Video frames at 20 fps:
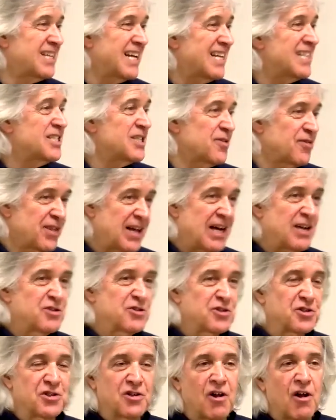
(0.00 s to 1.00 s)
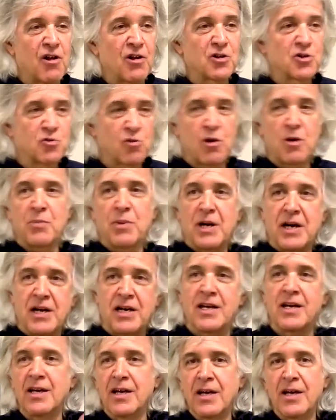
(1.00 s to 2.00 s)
tens of thousands of dollars, whereby